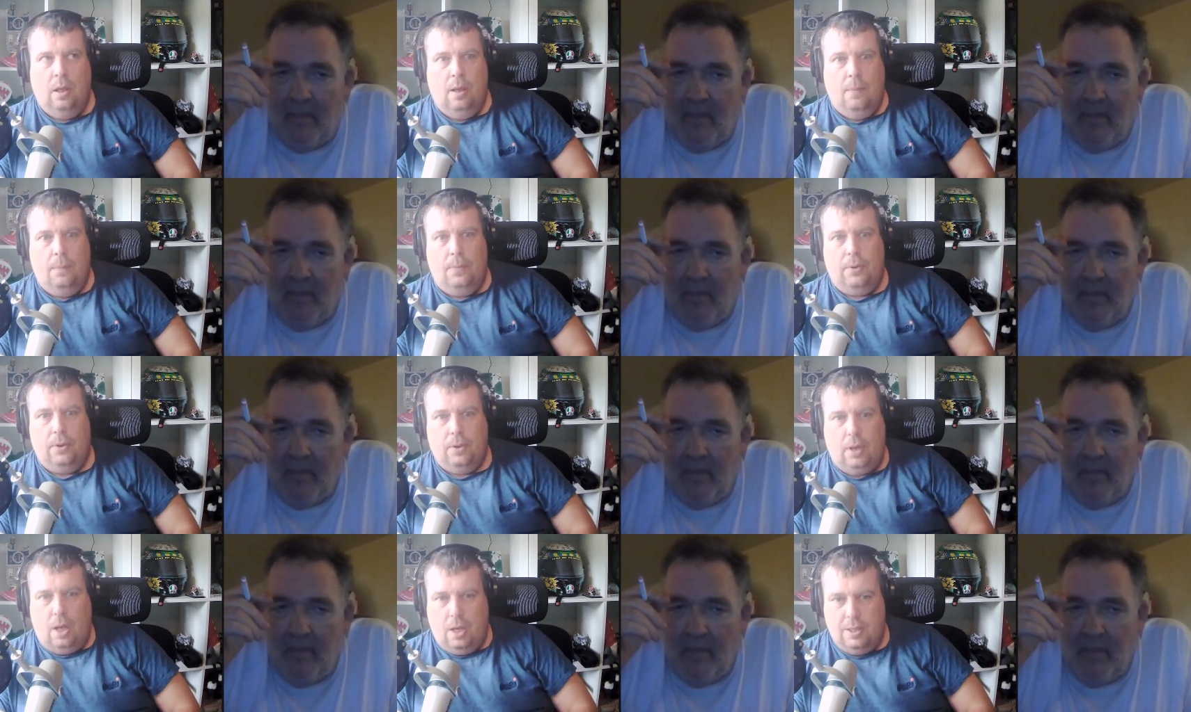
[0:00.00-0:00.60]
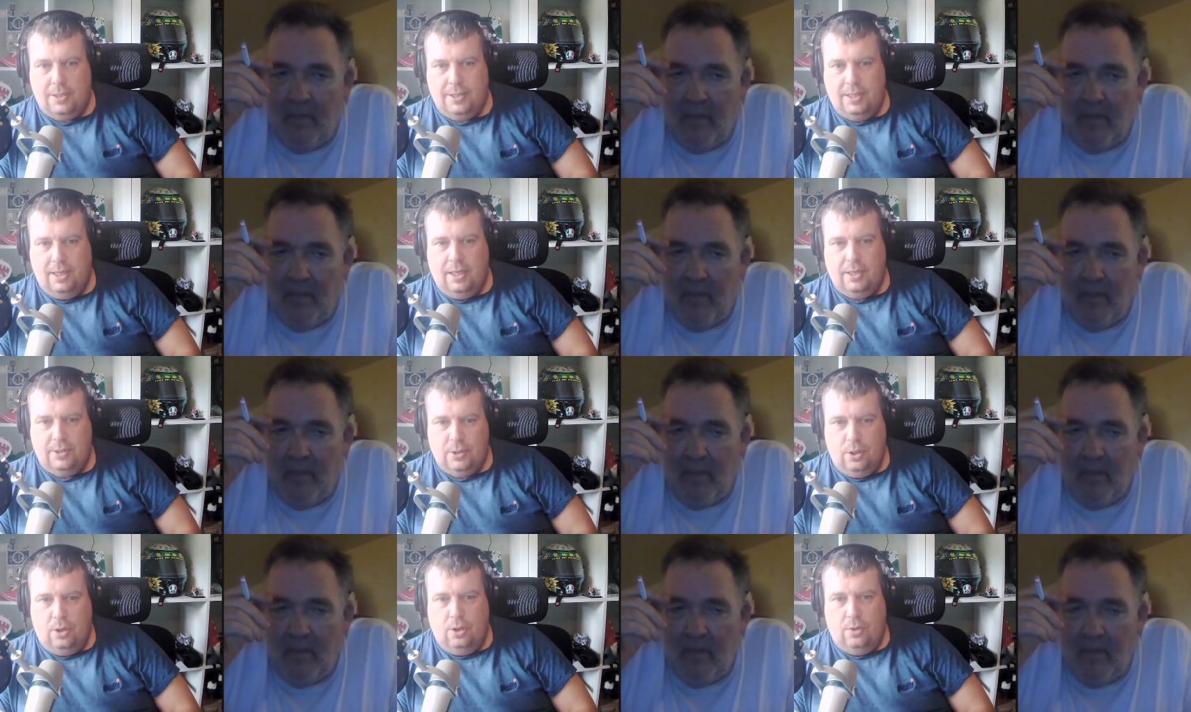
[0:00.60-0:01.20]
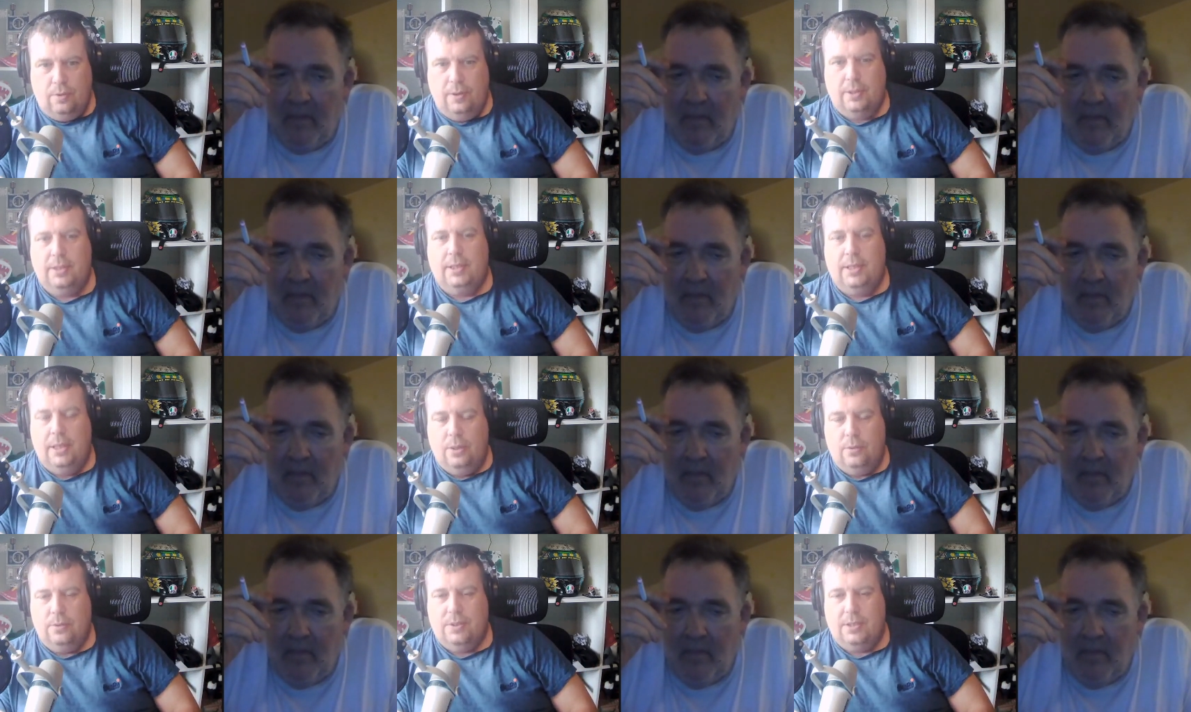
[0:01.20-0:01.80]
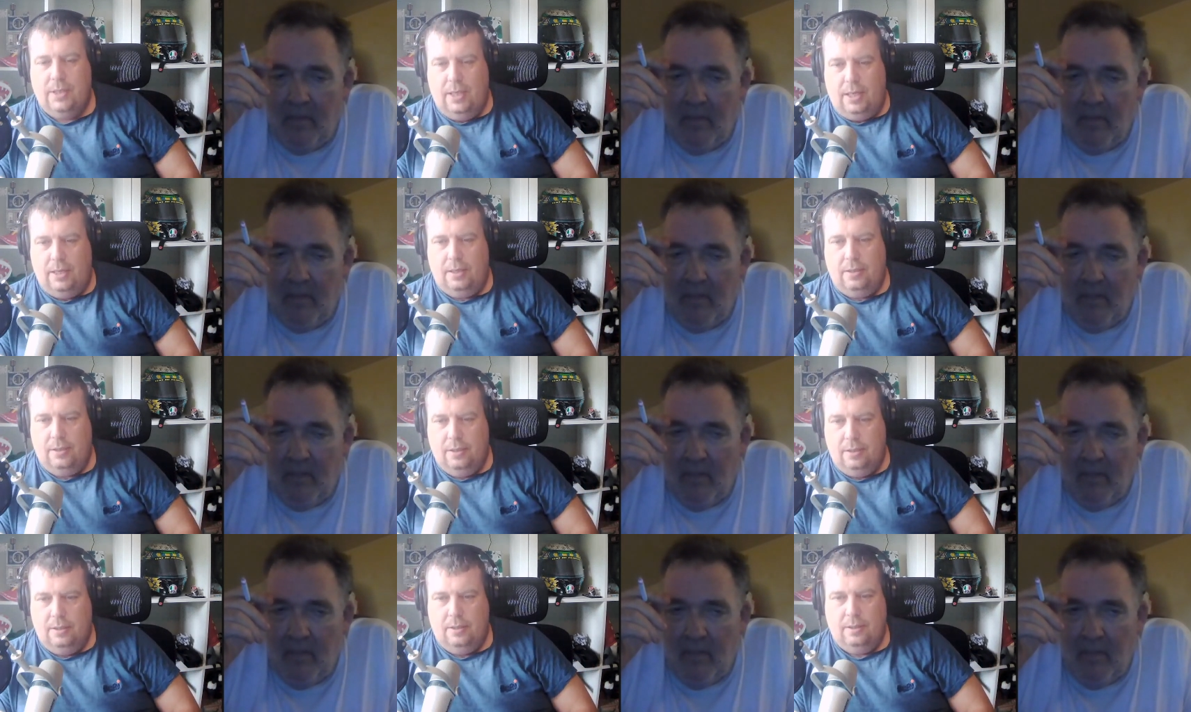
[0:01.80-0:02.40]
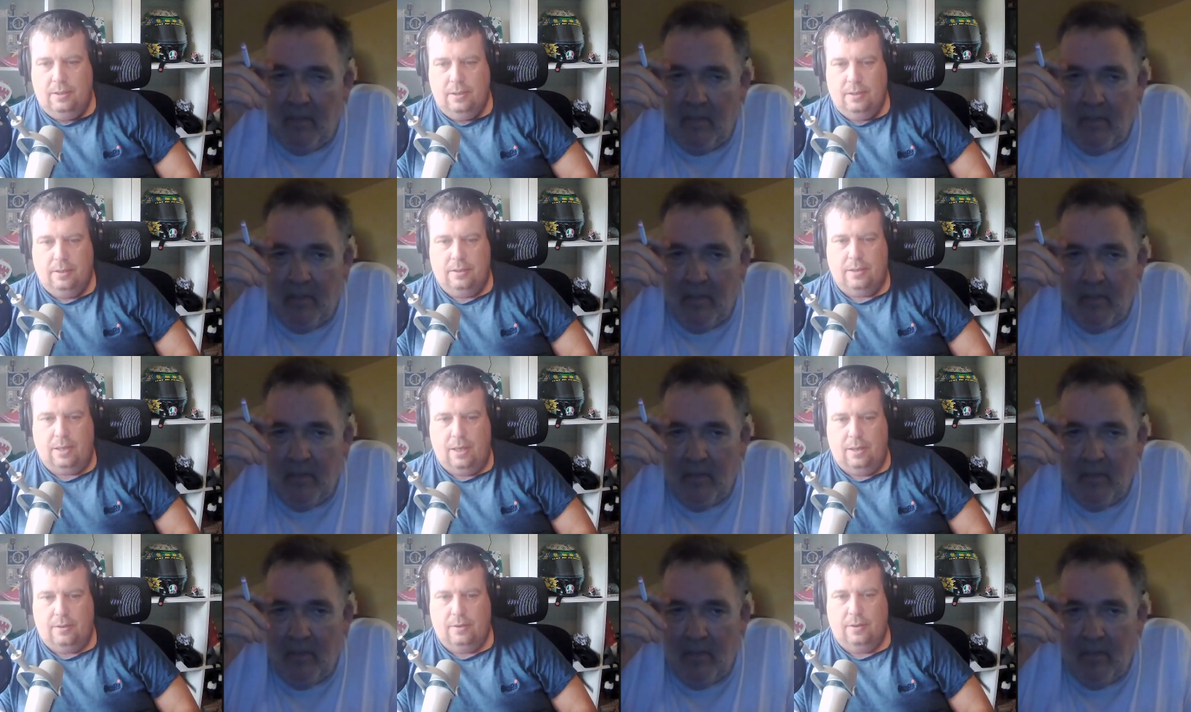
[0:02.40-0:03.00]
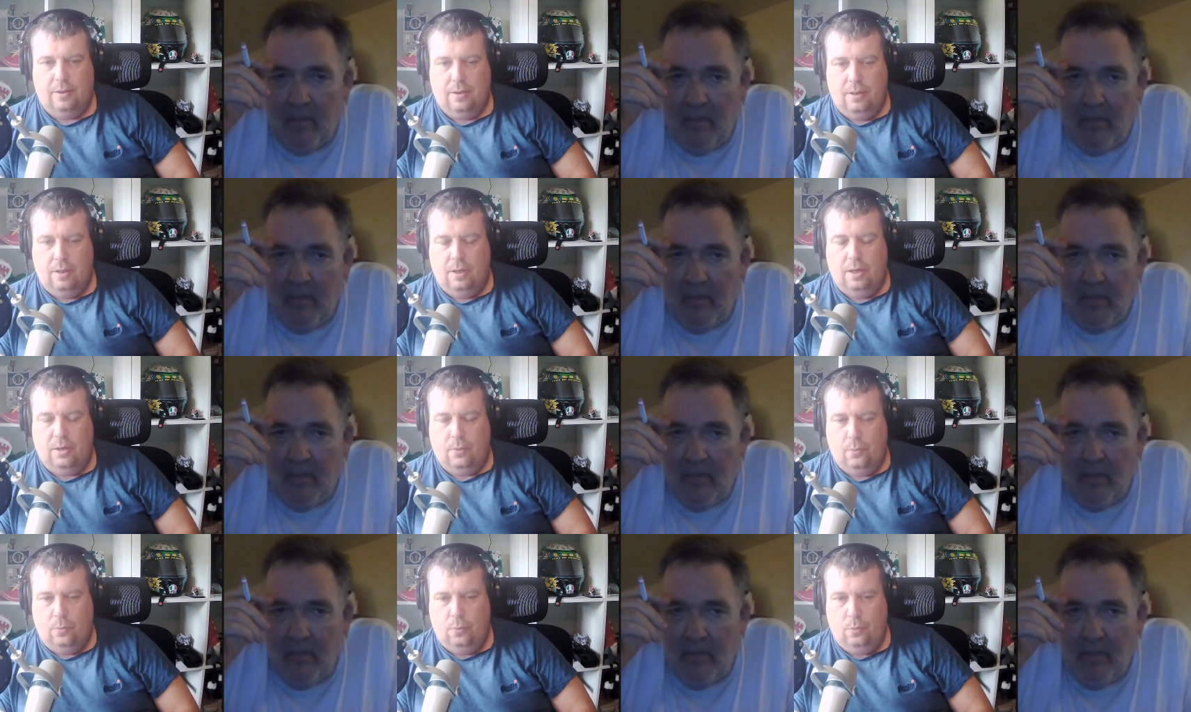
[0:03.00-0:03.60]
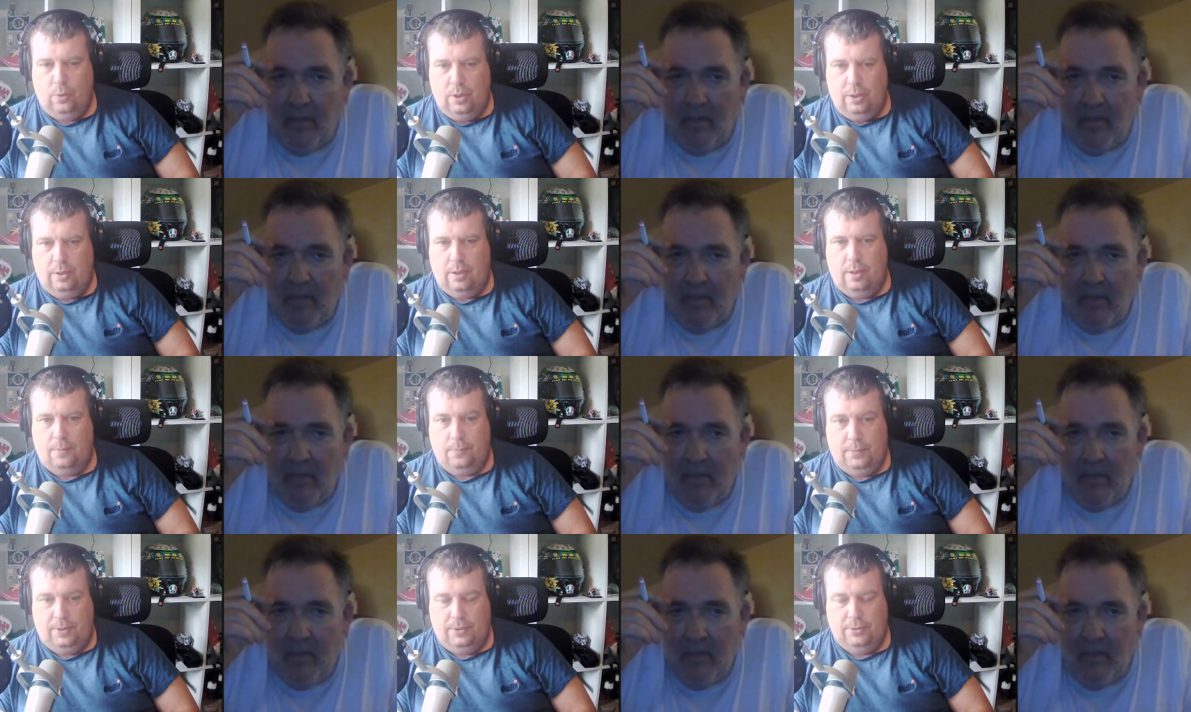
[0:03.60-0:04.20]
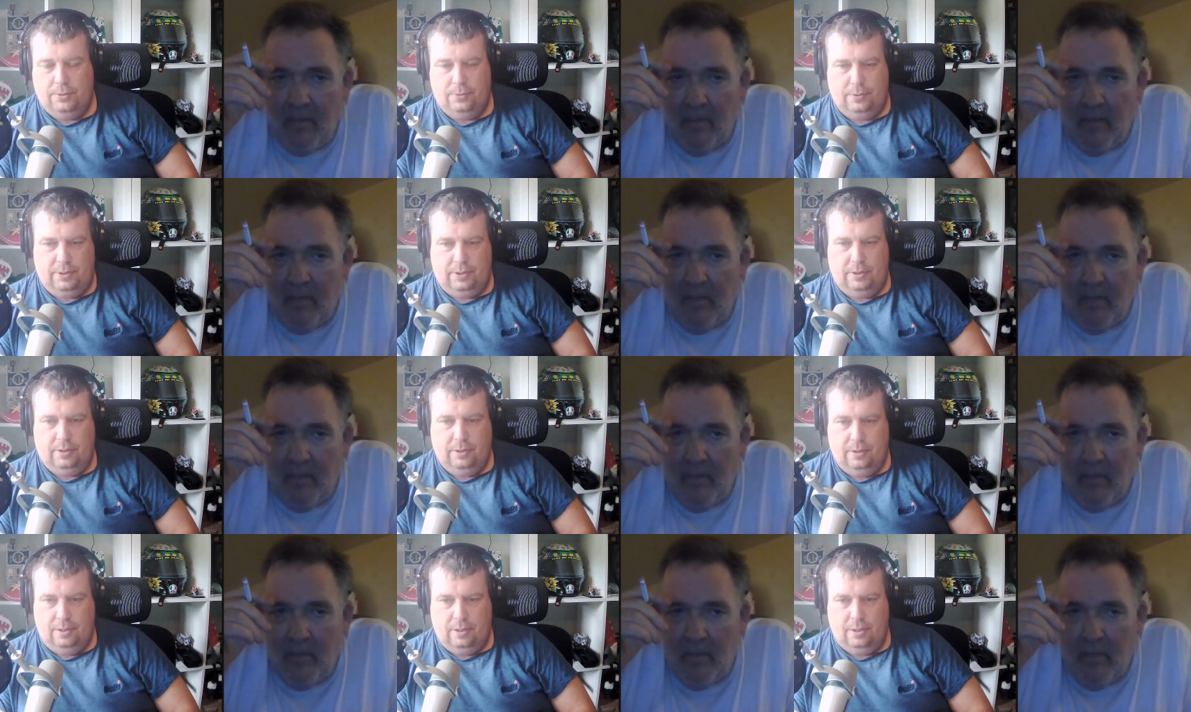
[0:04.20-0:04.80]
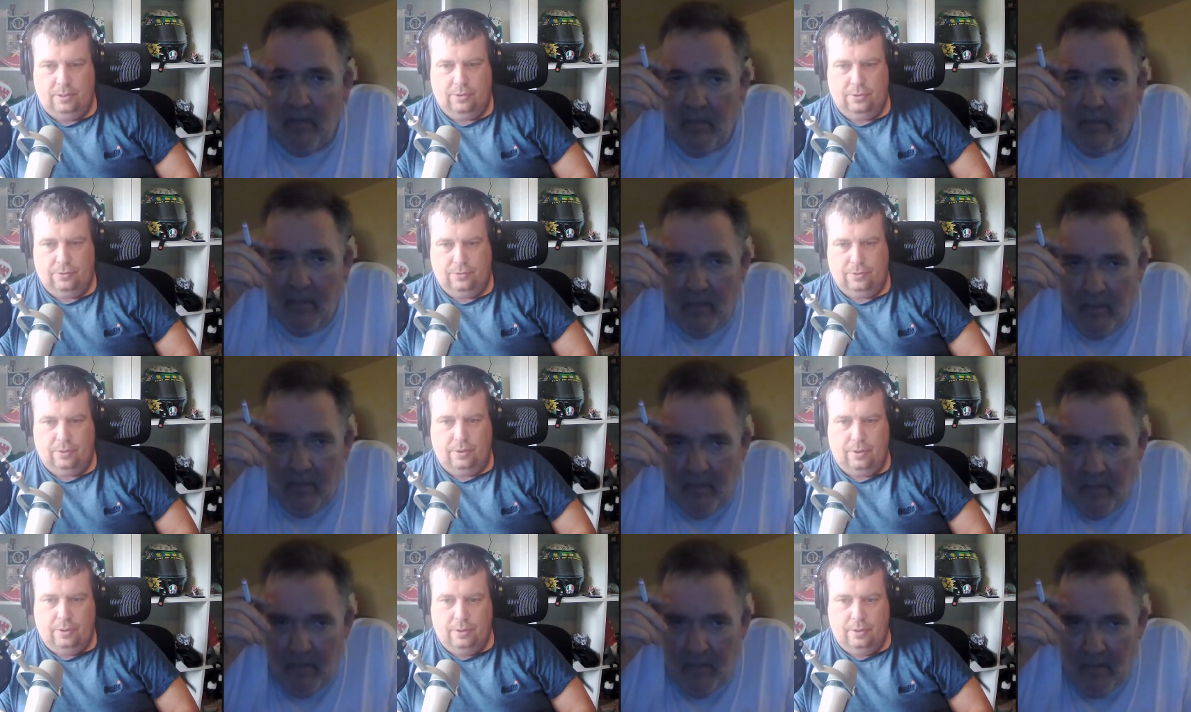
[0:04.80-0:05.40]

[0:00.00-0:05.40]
Speaker 1: But Acosta has already now said that I will not be doing another